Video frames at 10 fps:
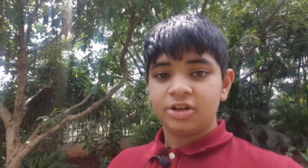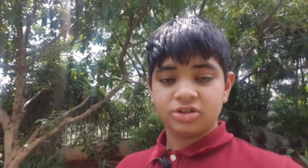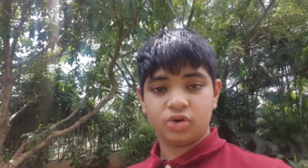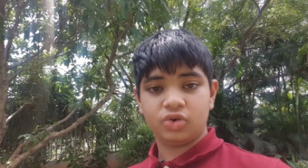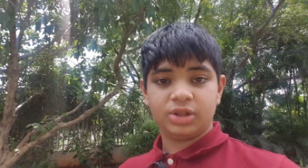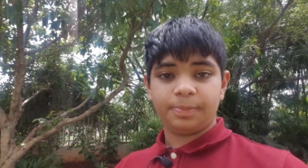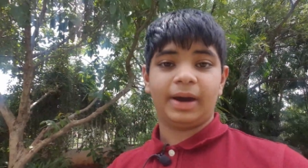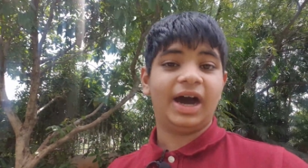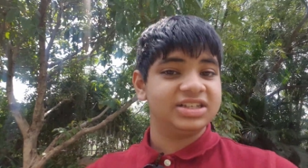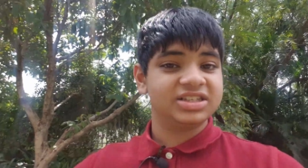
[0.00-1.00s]
So the
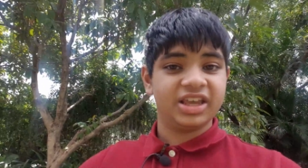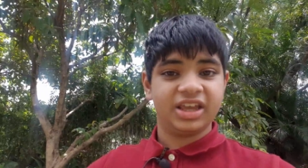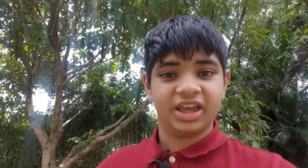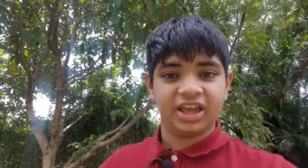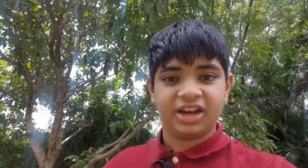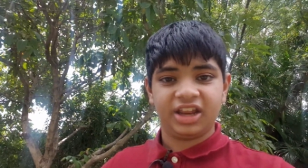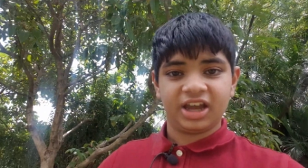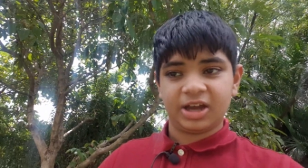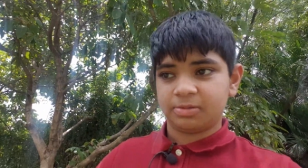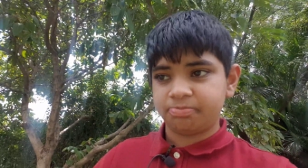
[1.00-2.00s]
basking
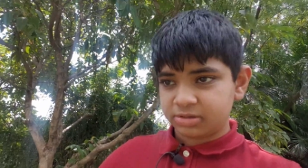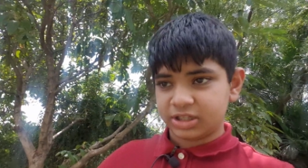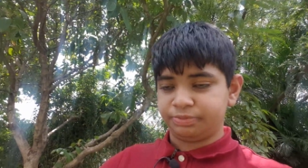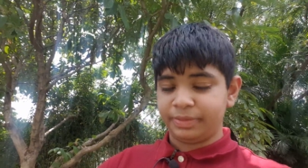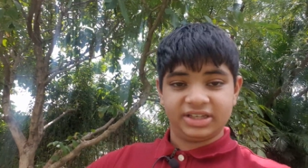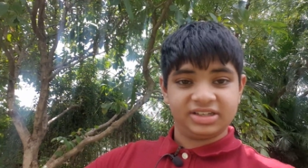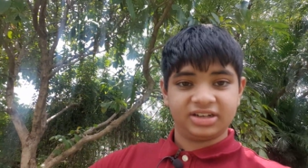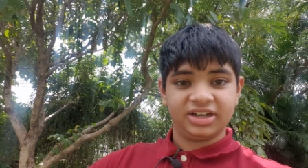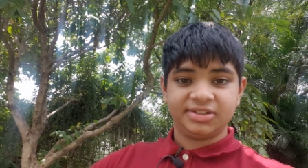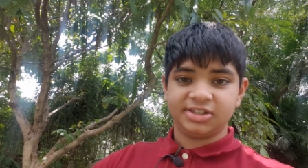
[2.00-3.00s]
area is
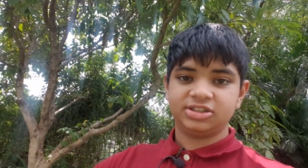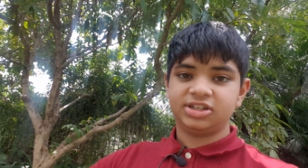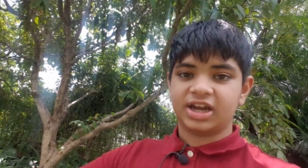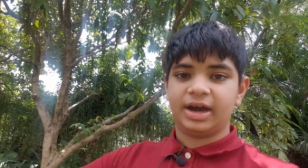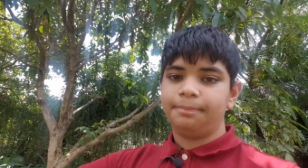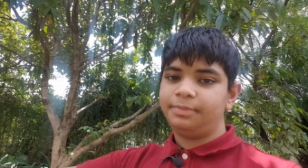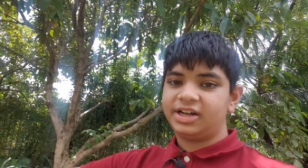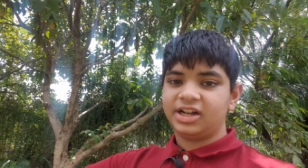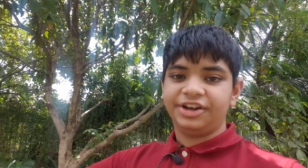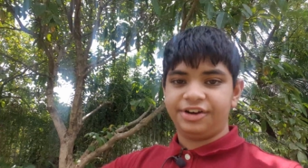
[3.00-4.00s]
basically just a
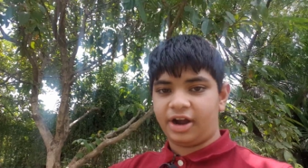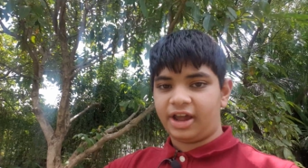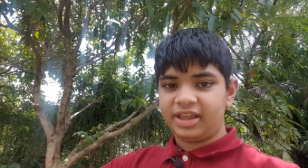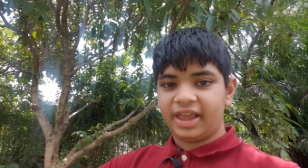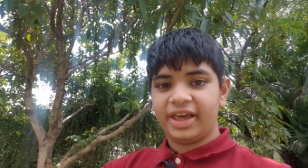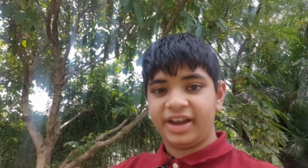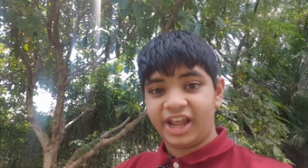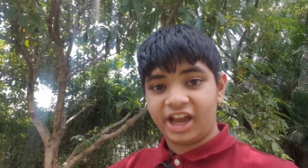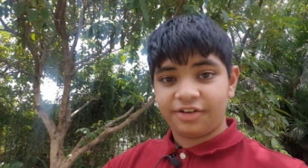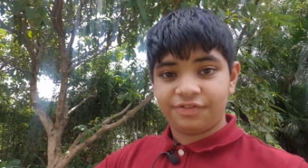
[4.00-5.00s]
completely dry
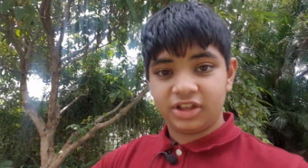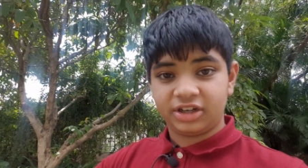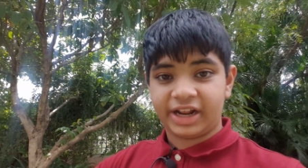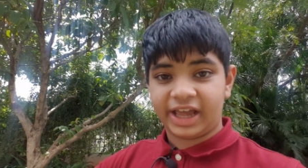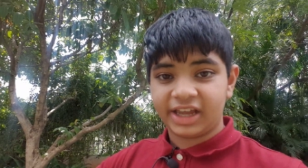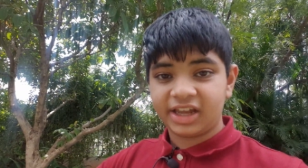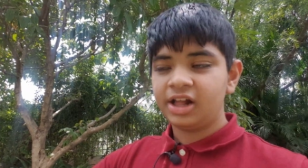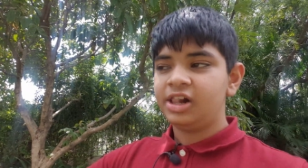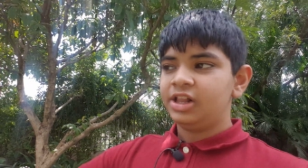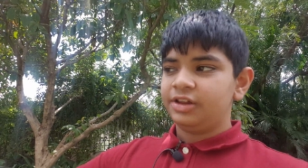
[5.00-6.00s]
area of the tank,
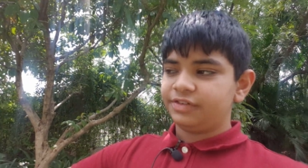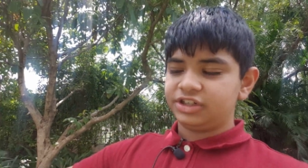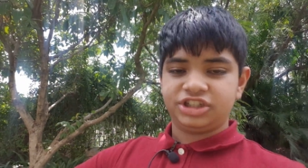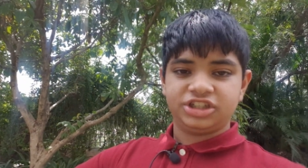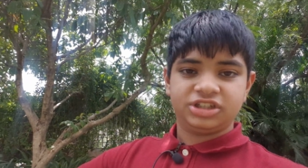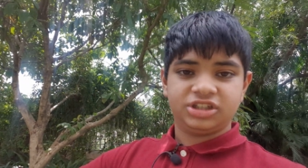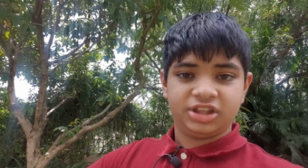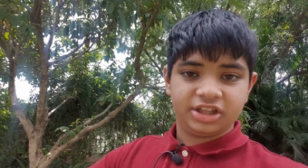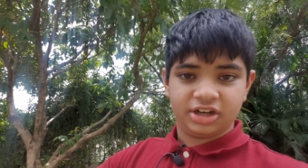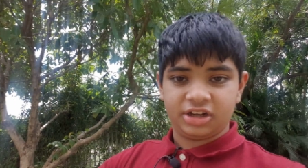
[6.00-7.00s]
which
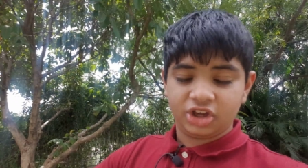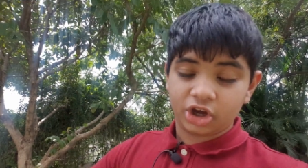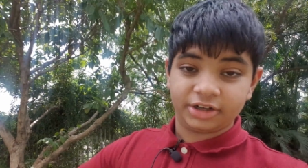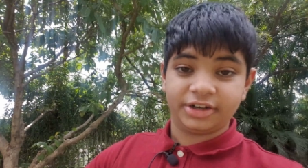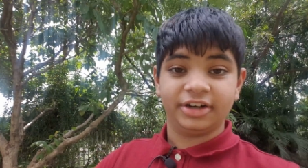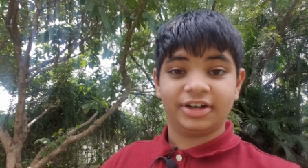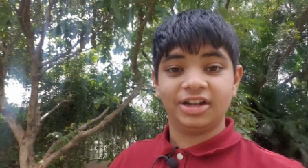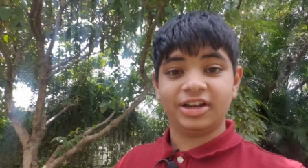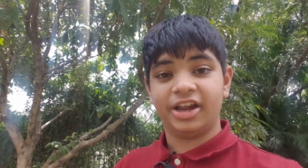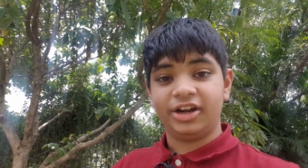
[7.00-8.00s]
your
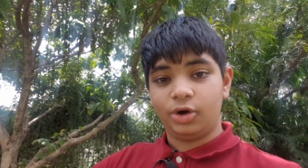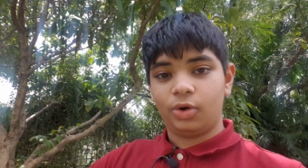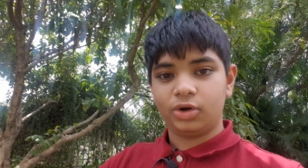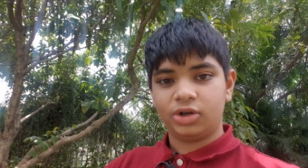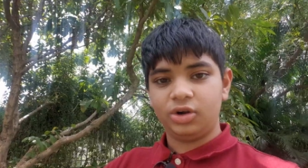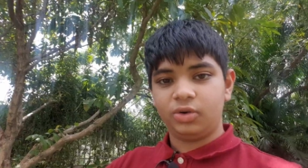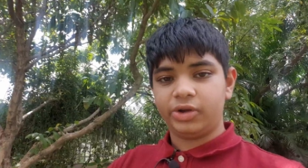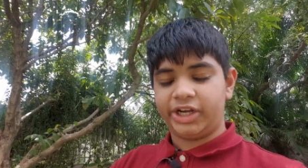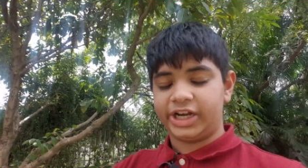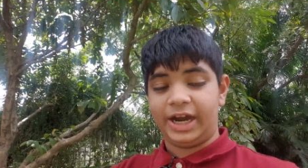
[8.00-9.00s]
turtle can go to
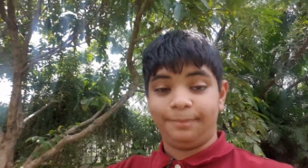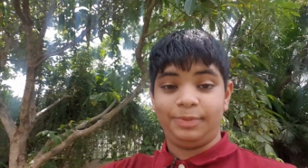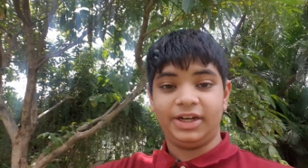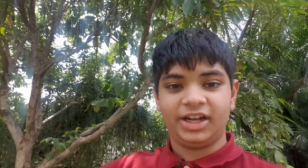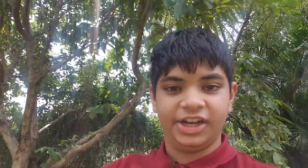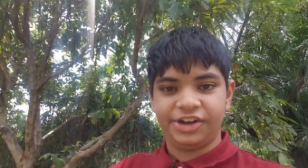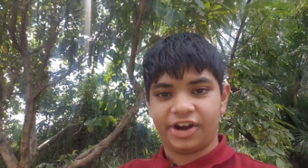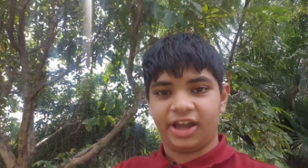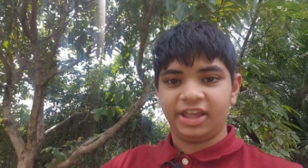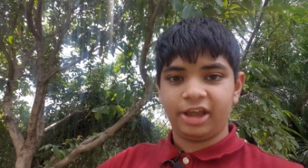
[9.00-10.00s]
and completely
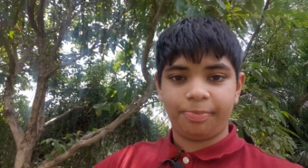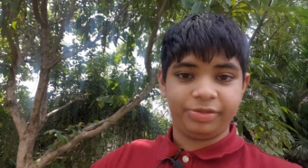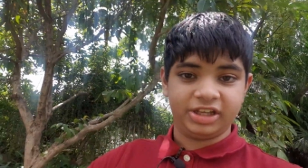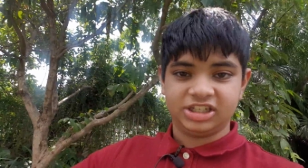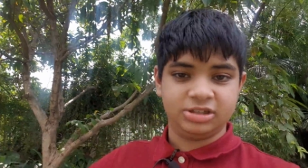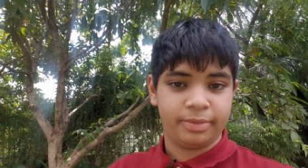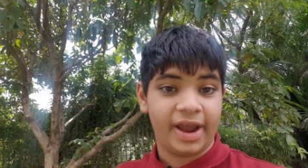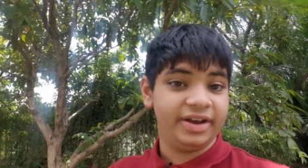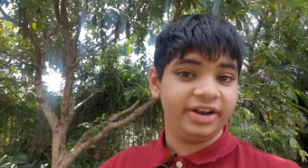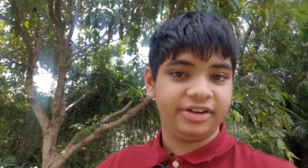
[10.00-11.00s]
dry up. This is
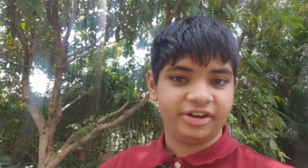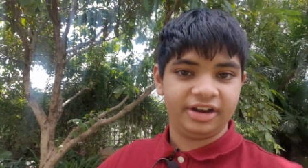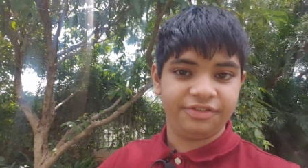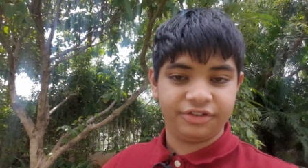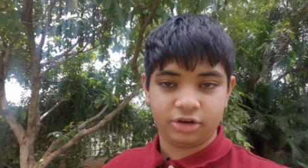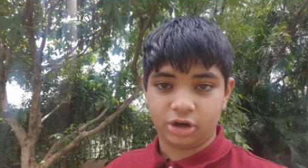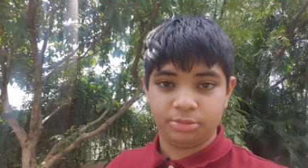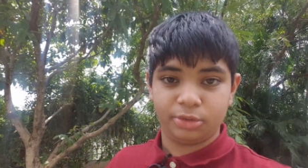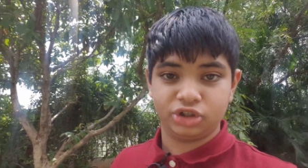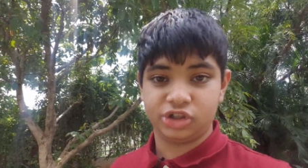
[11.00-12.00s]
mandatory for
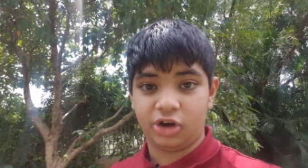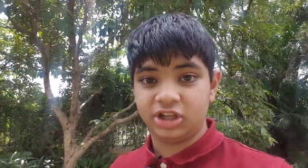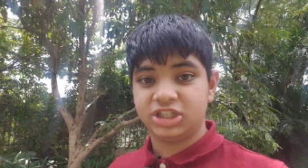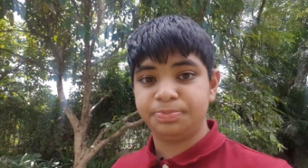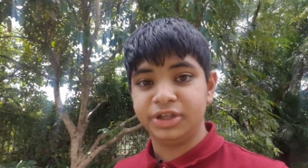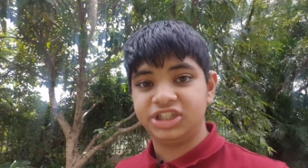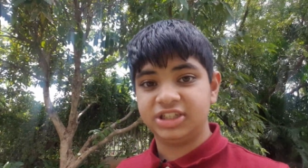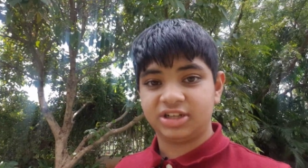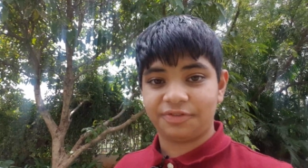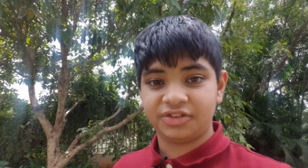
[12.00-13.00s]
almost all
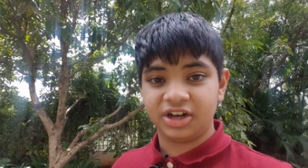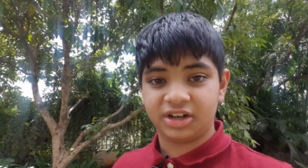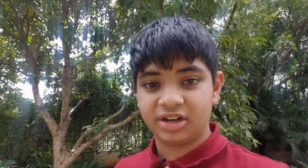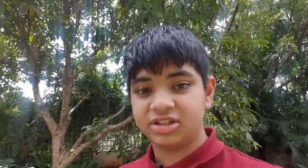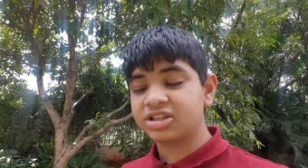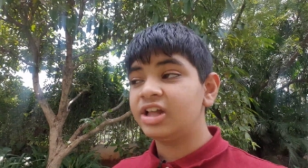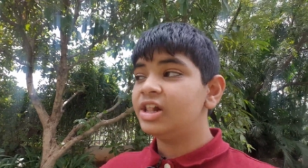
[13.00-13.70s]
species of turtles.